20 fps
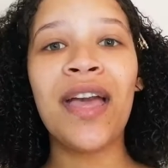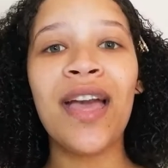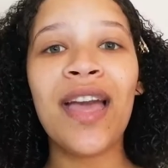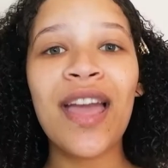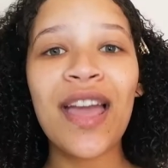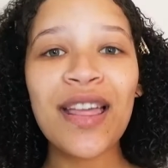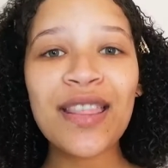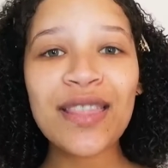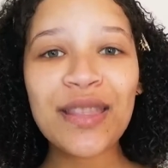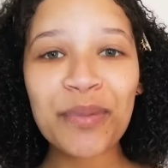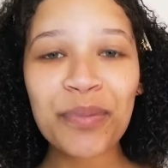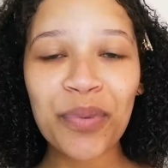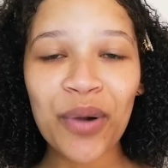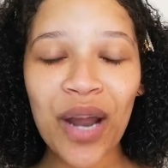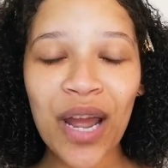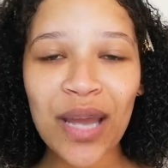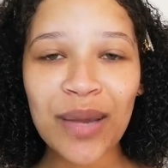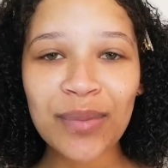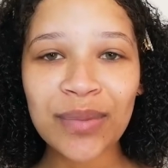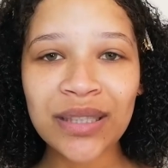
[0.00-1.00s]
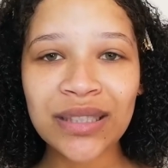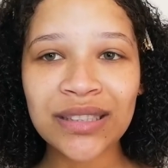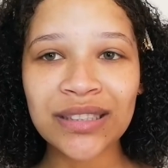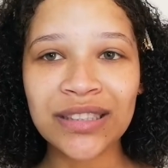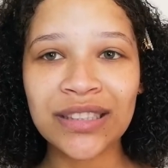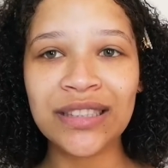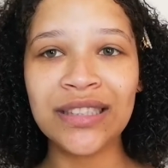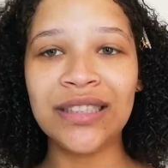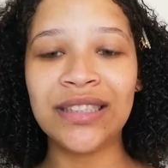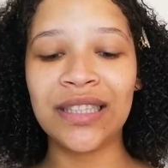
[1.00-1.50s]
and the primer is
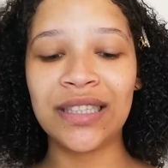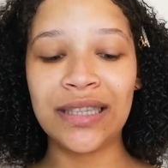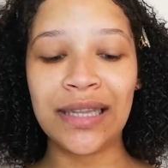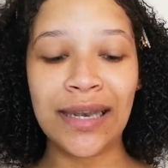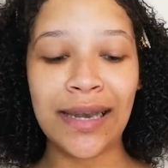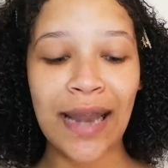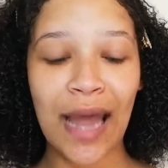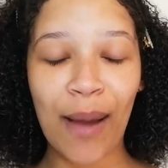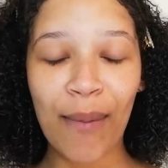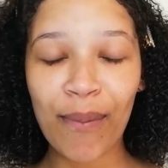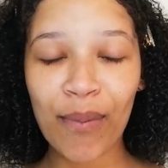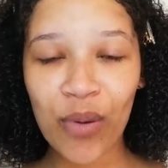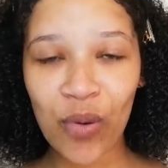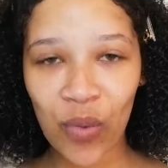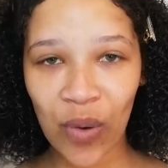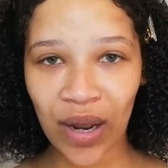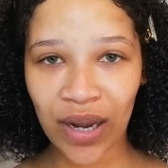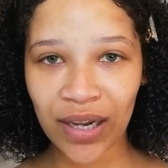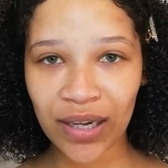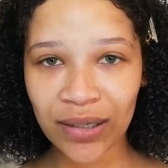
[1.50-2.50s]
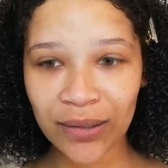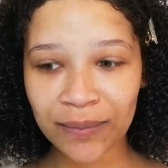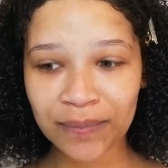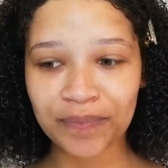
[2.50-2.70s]
needed, number one,